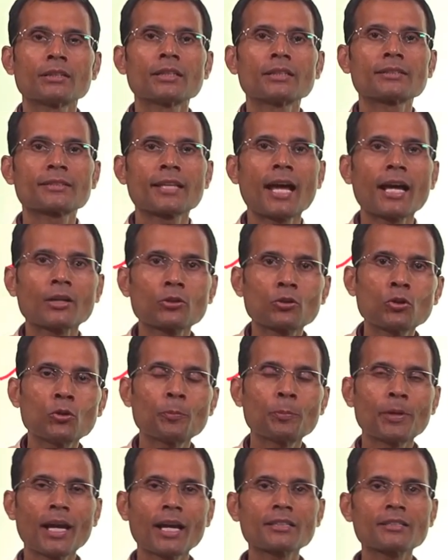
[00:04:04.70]
the
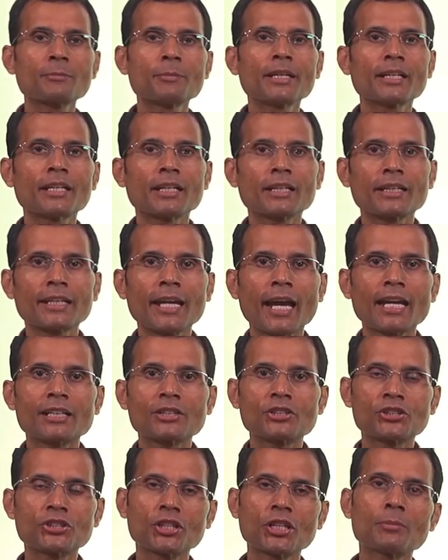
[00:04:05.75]
sarcoplasmic
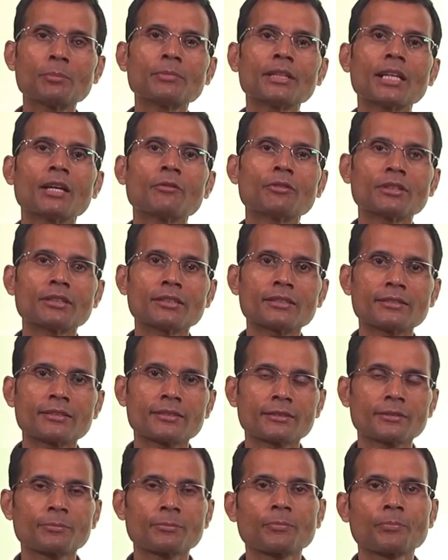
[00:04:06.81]
calcium levels
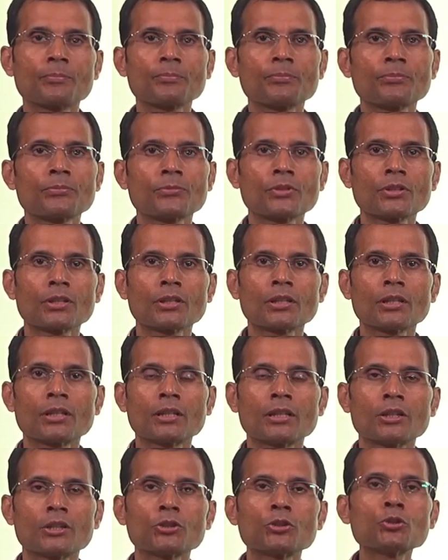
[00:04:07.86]

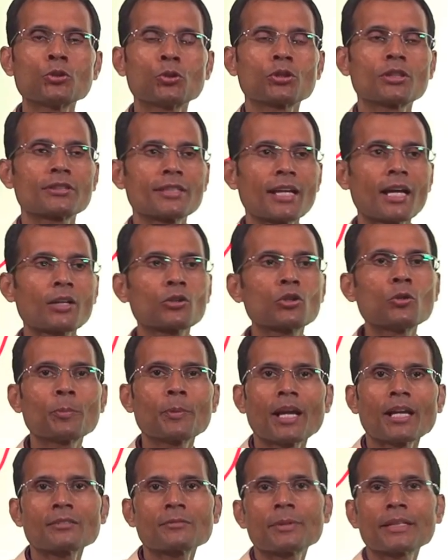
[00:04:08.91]
you know the
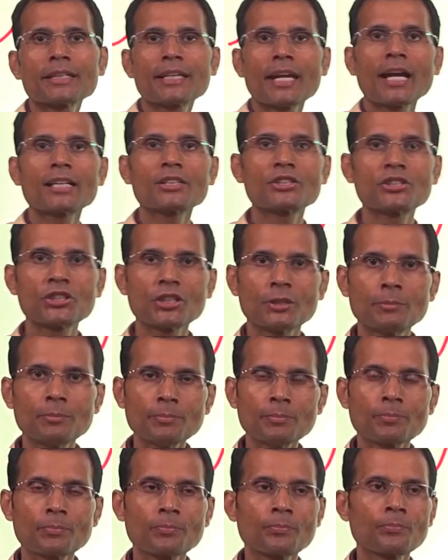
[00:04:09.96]
sarcoplasmic calcium
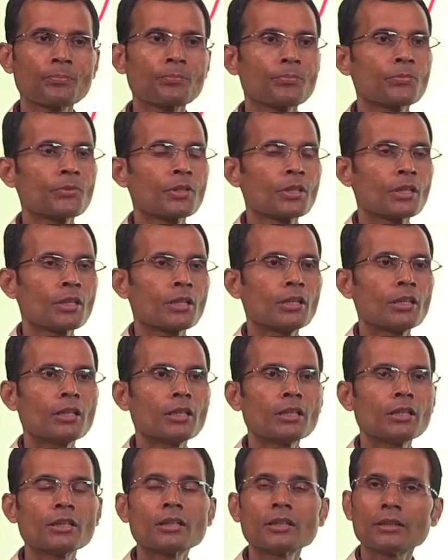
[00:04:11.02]

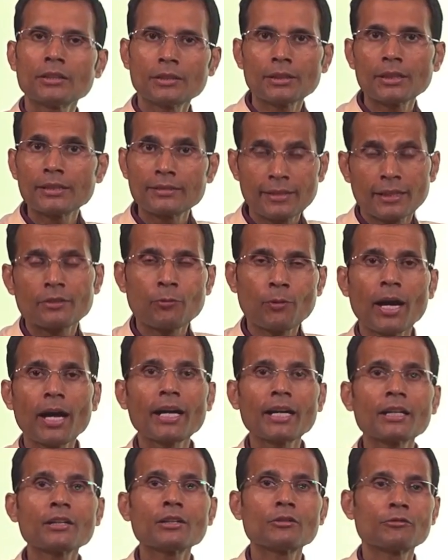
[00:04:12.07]
uh, is
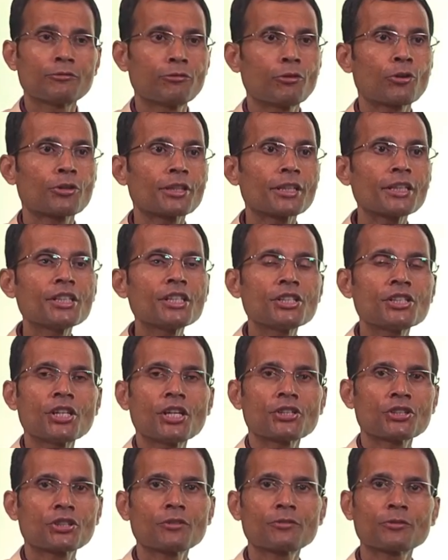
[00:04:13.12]
required for
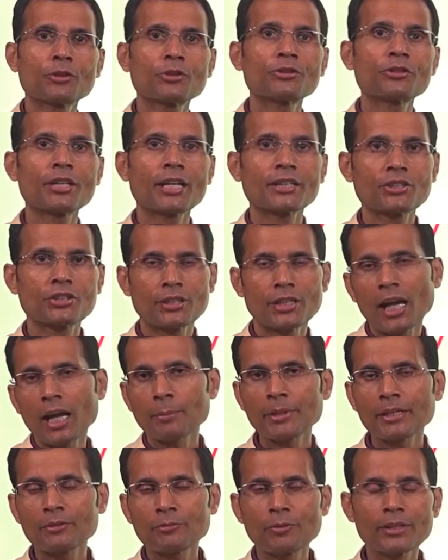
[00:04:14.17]
initiation of contraction i
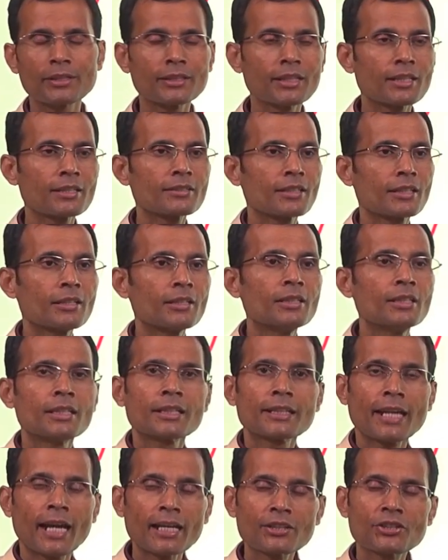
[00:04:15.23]
mean when there is a
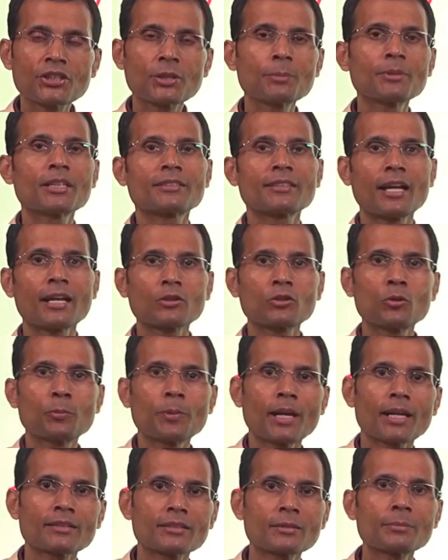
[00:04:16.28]
calcium in the
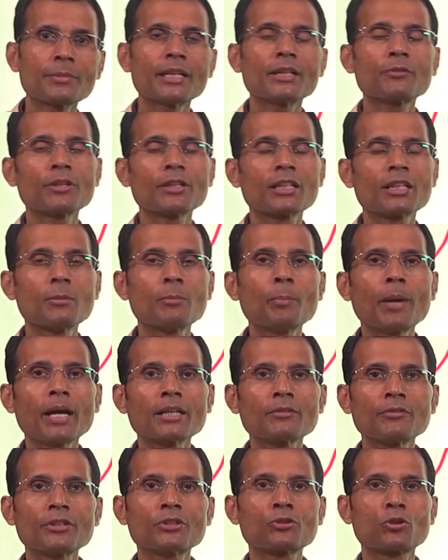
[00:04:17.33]
sarcoplasm it will
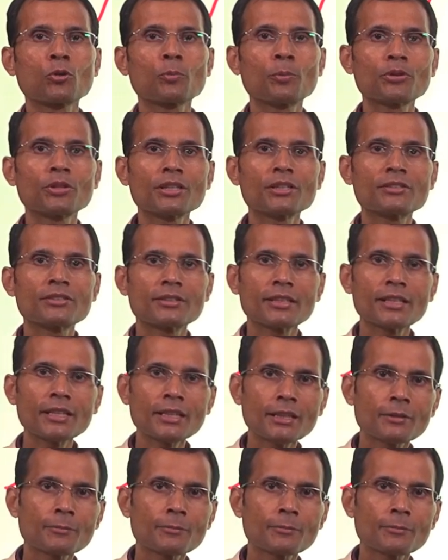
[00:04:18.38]
combine with troponin c